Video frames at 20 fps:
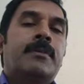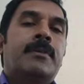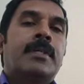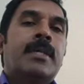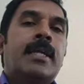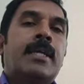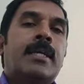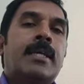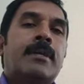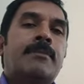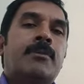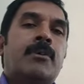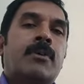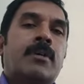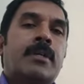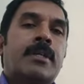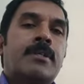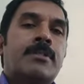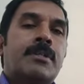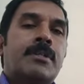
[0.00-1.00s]
real-time
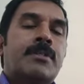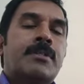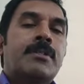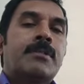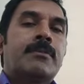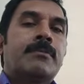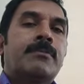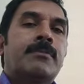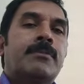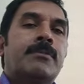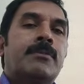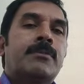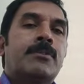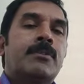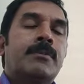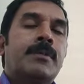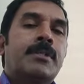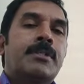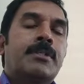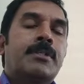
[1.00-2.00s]
organization
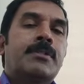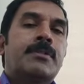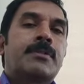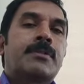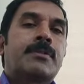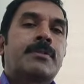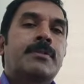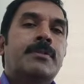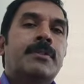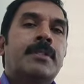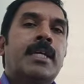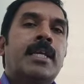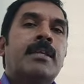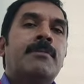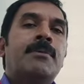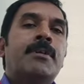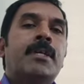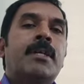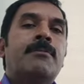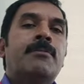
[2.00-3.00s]
situations, they
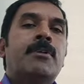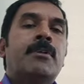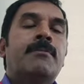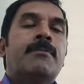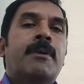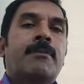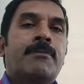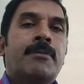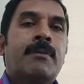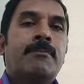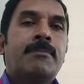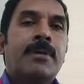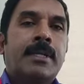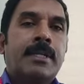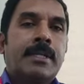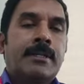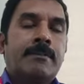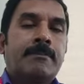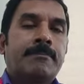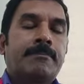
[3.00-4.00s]
will be able to perform
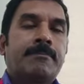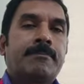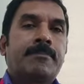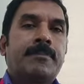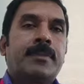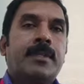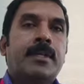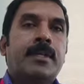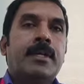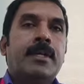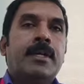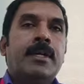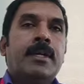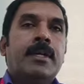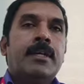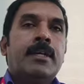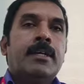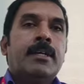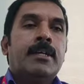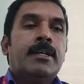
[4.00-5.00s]
better.
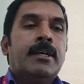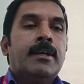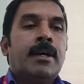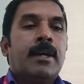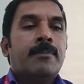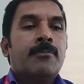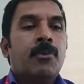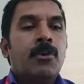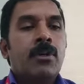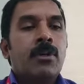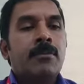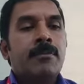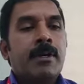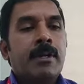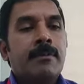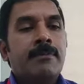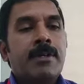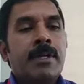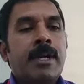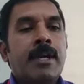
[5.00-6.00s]
And
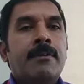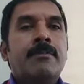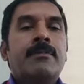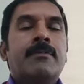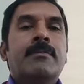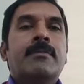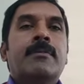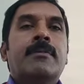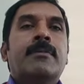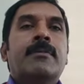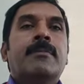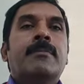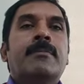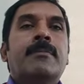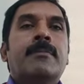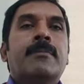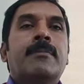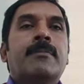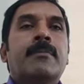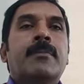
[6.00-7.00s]
moreover, we have
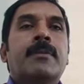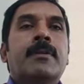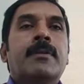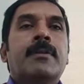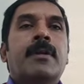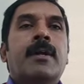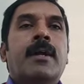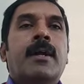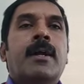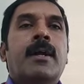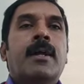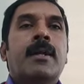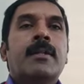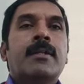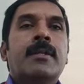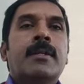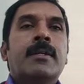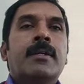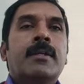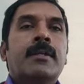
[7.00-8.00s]

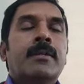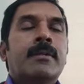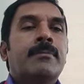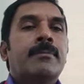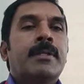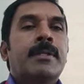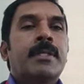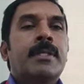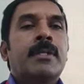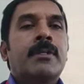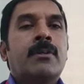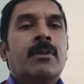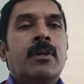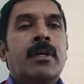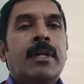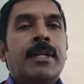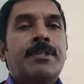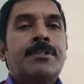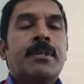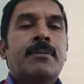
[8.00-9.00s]
another method
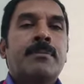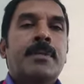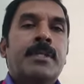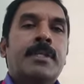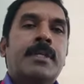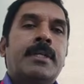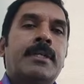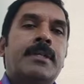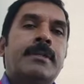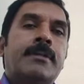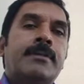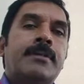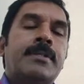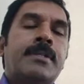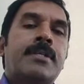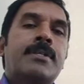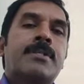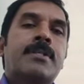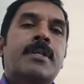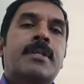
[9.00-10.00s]
called lecture method.
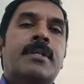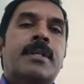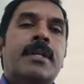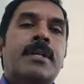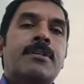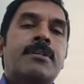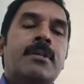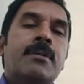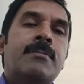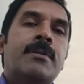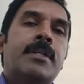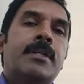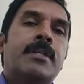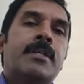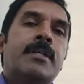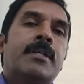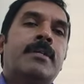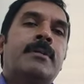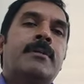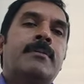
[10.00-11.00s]
This is a traditional
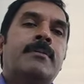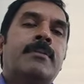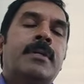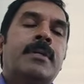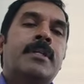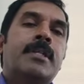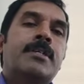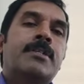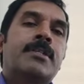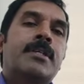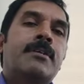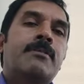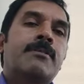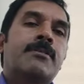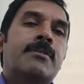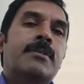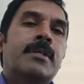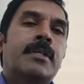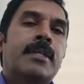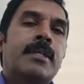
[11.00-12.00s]
method, but this
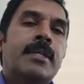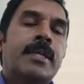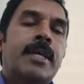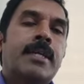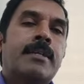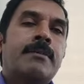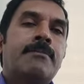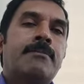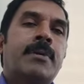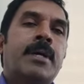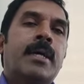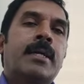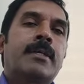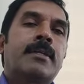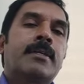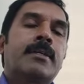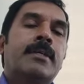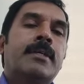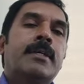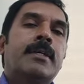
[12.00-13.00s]
gives a great
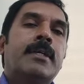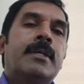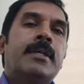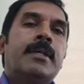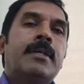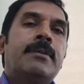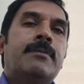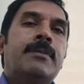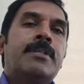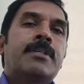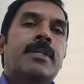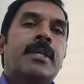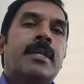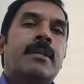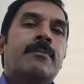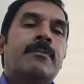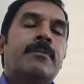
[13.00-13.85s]
impact, which